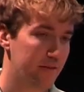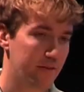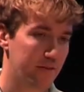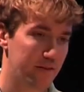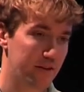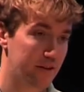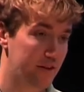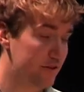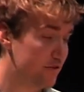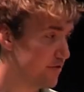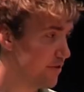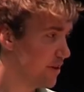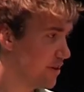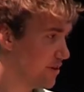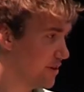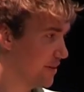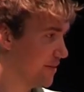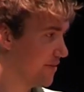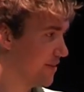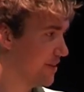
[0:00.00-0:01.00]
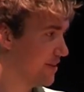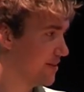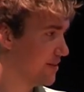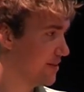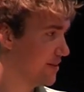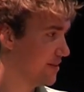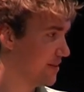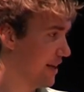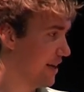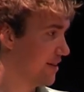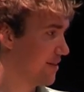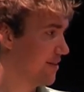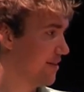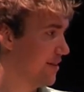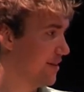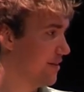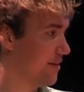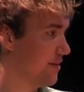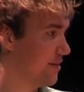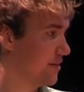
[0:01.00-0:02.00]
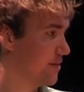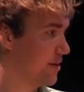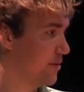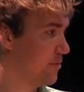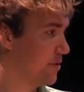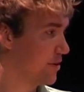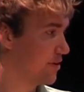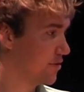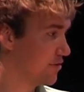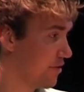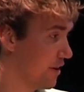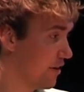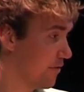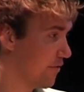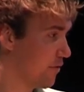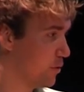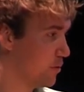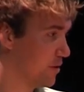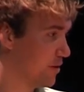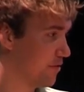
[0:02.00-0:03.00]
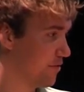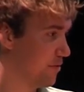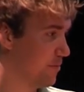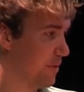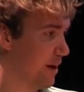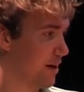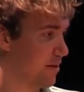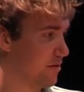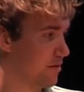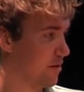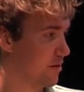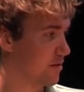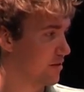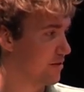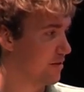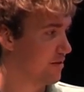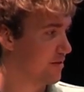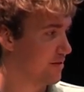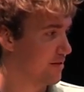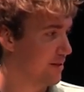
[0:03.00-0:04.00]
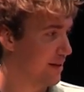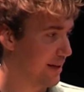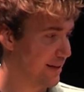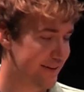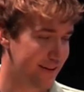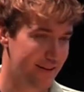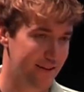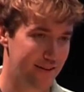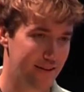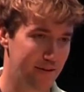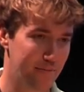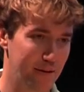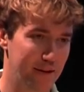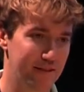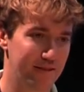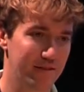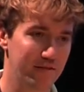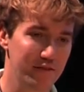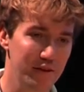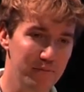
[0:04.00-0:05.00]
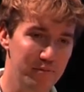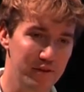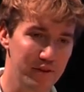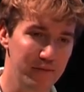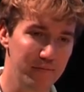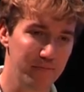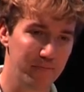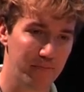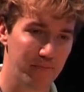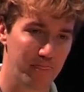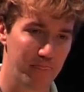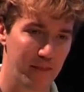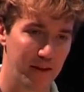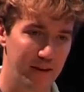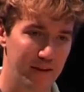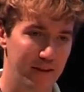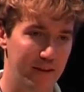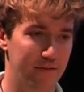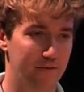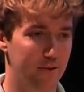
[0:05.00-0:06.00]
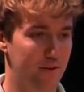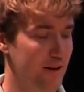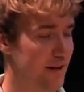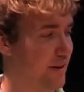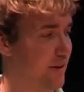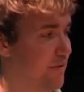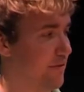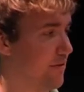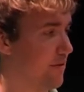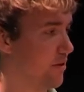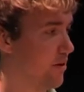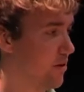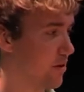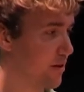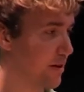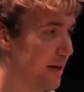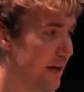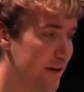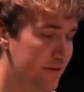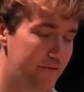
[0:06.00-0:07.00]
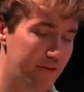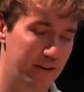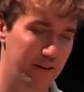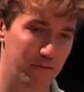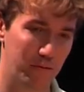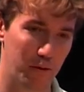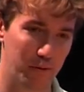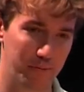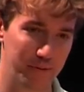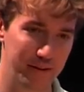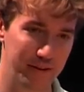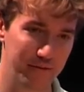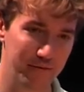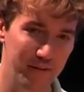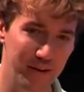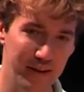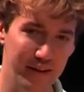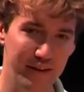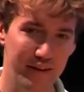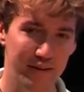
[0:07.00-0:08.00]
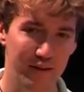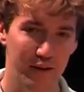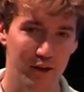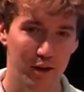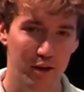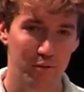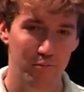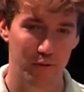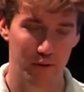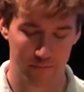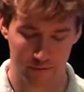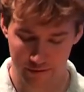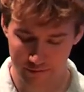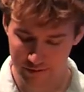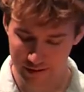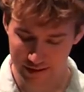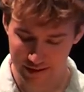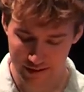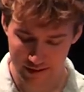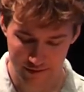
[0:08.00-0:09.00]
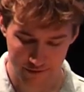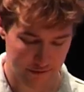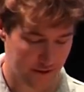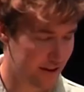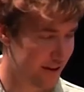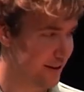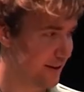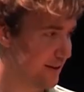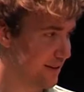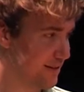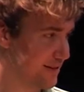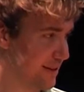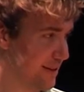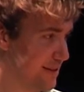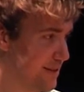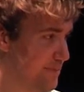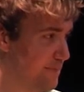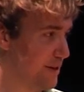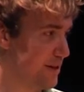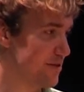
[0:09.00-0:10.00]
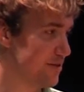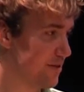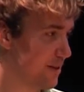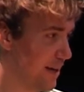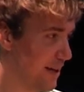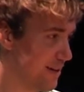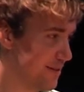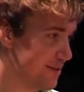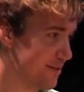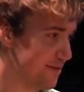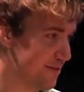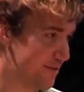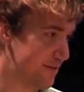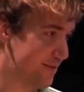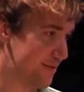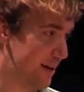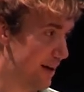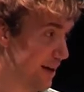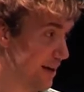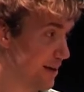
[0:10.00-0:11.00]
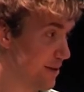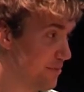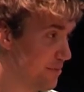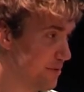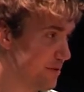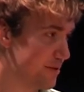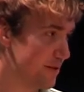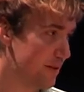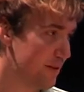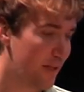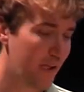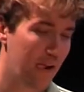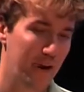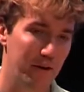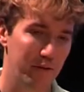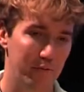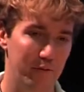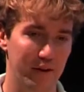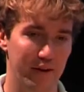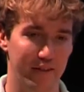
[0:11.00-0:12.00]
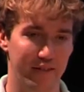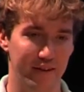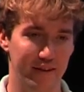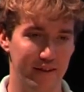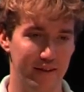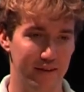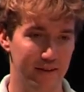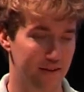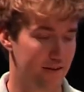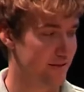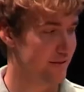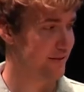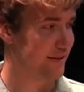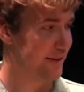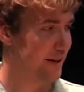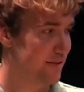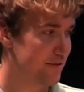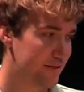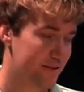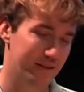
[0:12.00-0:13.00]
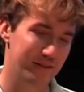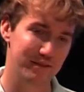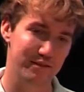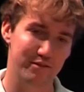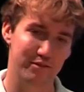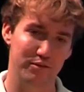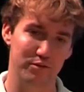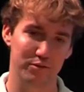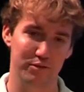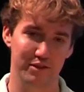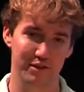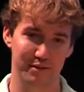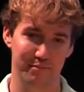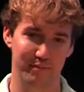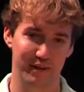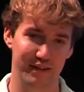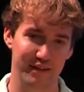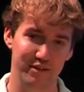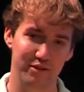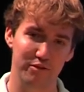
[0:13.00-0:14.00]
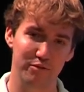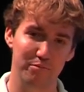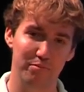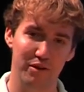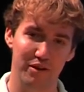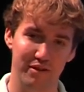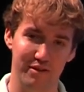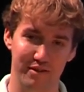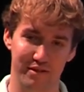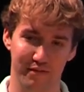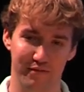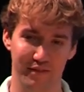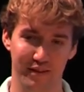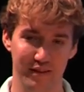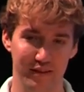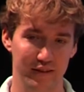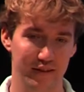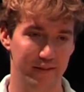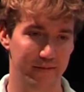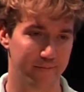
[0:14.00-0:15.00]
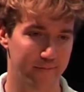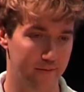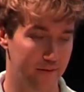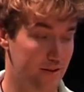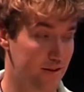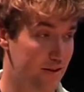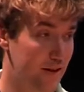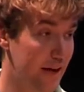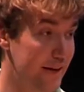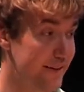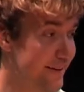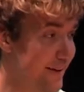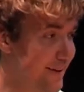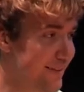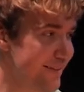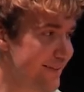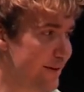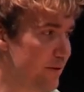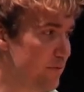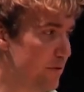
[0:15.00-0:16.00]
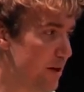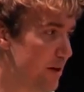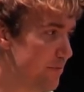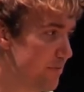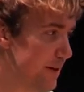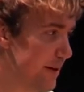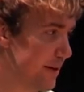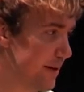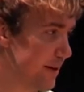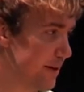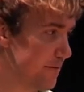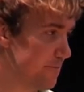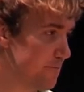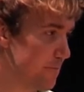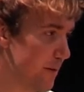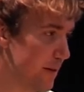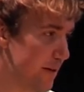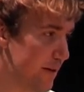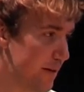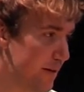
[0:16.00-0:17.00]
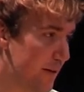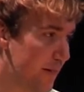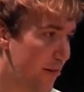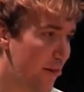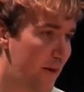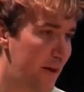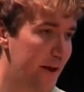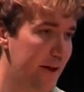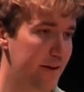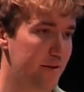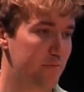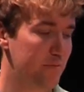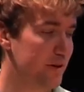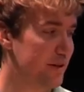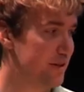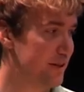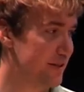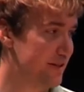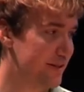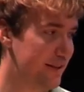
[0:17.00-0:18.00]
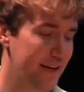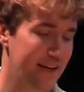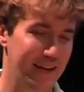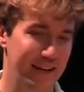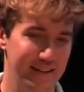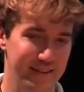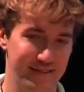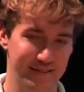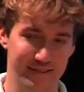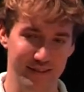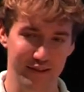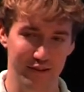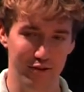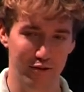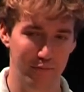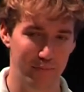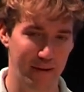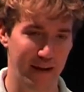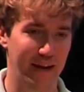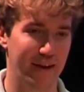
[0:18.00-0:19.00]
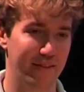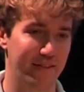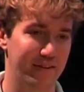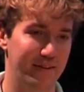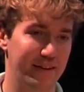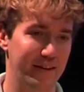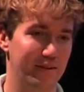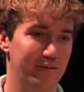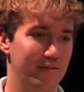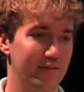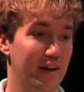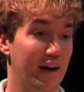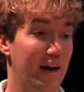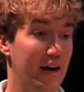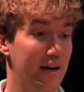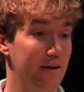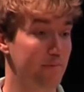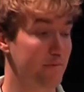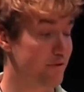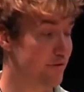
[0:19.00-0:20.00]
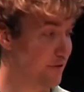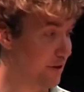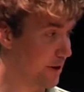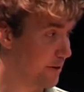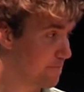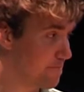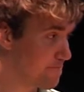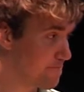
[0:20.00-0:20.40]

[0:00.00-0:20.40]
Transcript: The construction of this is actually somewhat straightforward from hierarchical identity-based encryption. If you kind of look carefully at what we defined, what we really defined is a special case of HIBEs where the deltas correspond to parts of the identity we're updating, and we just take a single path down the HIBE tree.